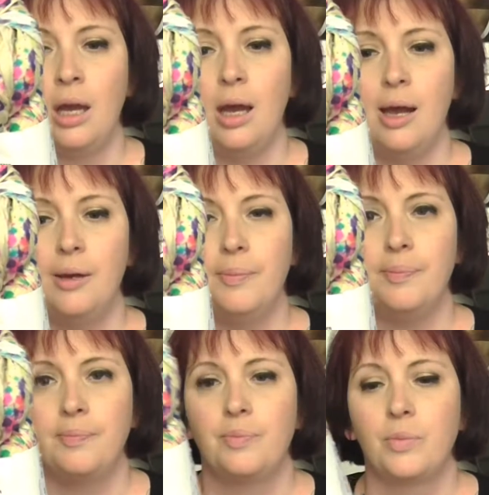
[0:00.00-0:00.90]

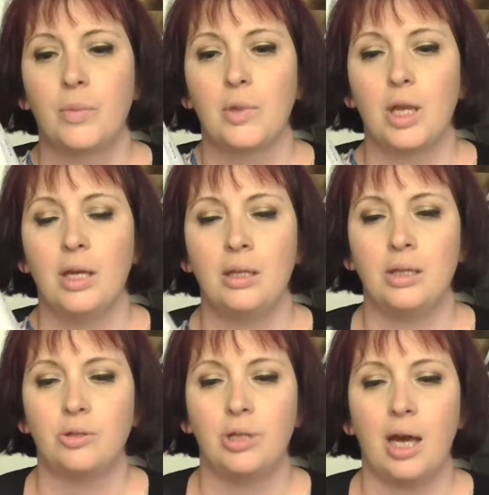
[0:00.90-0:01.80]
And
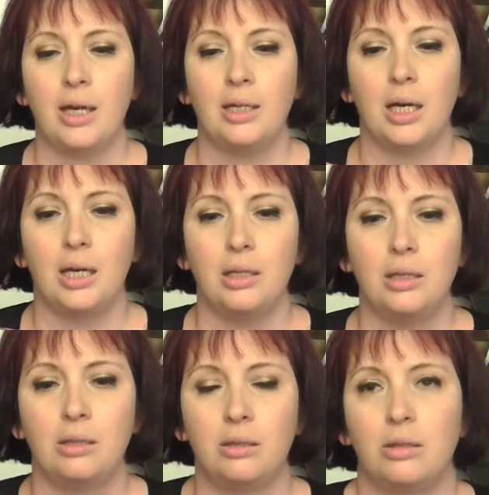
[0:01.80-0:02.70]
these are
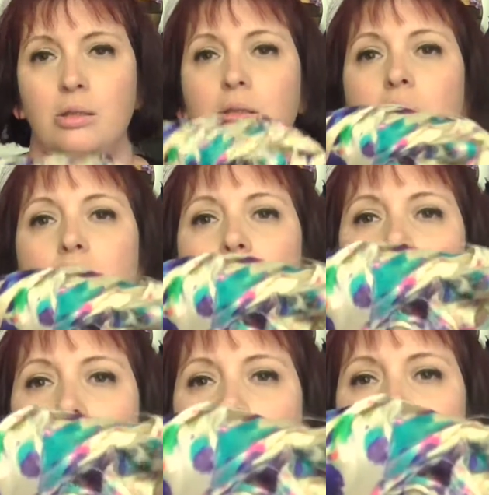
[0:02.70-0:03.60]
tie-dyed. You can see all
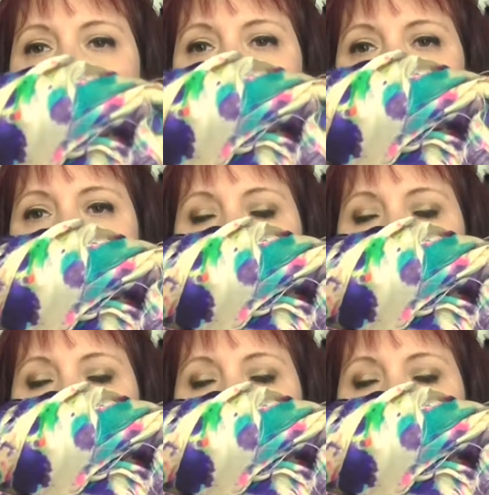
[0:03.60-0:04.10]
the pretty colors.